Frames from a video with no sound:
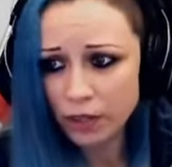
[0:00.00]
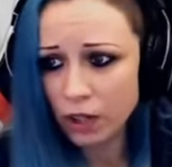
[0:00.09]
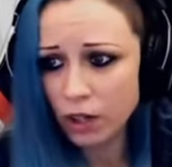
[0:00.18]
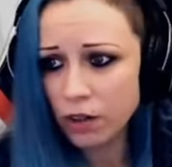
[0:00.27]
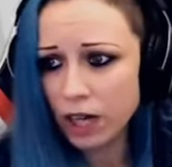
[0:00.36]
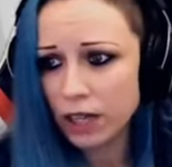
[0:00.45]

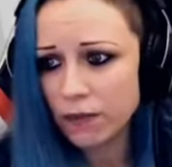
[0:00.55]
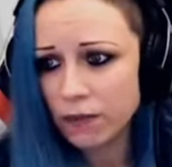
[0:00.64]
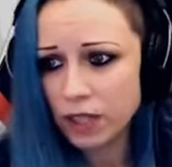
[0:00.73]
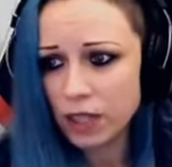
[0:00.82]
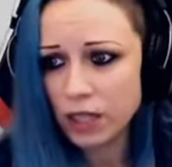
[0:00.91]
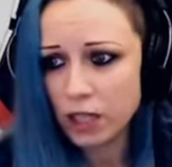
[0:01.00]
Alright,
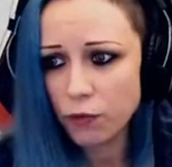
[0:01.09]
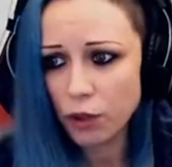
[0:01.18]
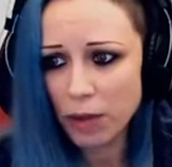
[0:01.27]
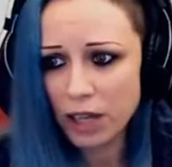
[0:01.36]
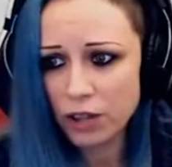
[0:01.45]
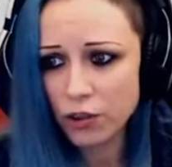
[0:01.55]
first hit from
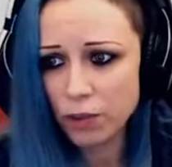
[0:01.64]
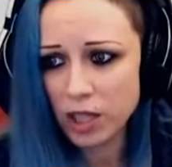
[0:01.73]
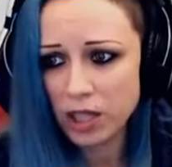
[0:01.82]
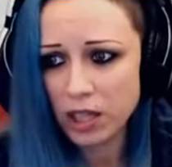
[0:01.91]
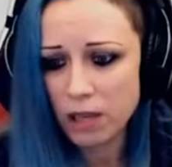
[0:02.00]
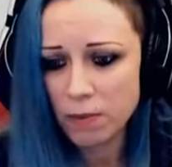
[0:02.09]
Entropy
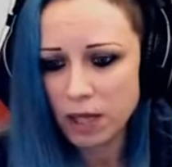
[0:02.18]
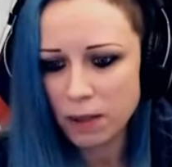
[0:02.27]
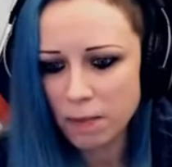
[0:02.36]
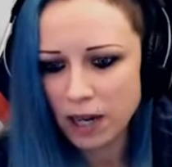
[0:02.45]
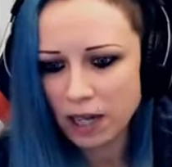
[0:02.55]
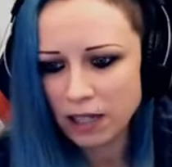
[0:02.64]
Gaming,
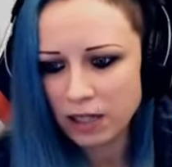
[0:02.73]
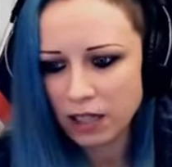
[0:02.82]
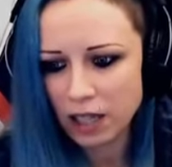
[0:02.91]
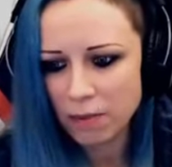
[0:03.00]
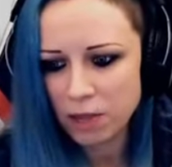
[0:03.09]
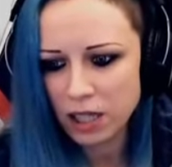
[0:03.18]
Bats
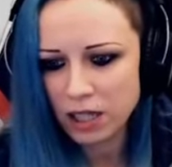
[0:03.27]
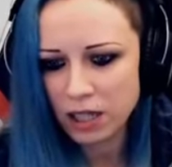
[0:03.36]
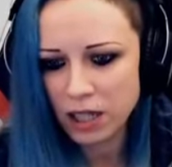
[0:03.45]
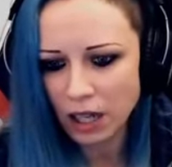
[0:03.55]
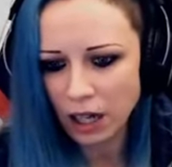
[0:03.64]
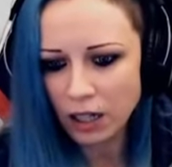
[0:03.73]
coming in
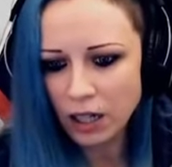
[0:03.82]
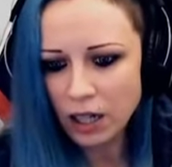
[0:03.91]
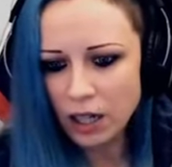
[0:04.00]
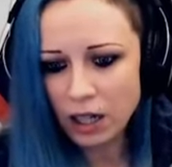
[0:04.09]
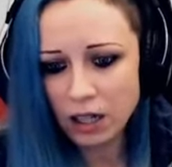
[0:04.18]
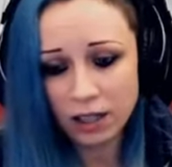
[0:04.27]
here,
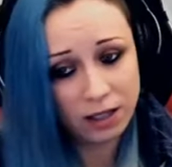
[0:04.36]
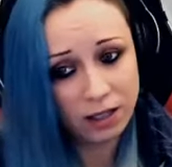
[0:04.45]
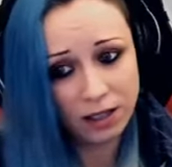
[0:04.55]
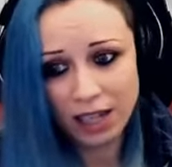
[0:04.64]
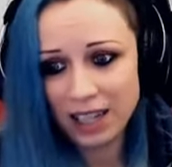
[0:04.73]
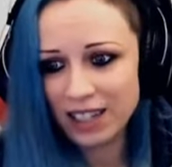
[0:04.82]

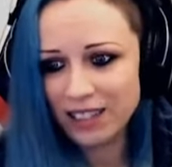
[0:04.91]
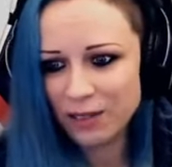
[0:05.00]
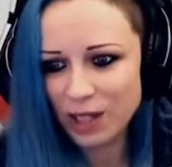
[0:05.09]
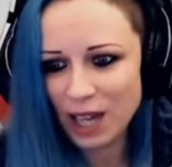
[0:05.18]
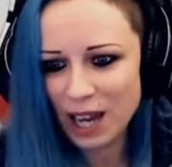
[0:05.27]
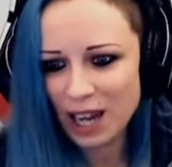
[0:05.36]
uh, and
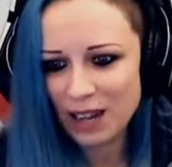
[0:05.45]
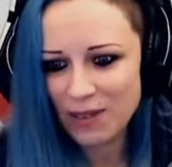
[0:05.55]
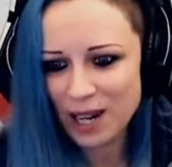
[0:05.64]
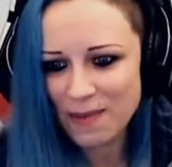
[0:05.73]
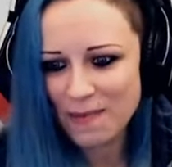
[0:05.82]
we, we are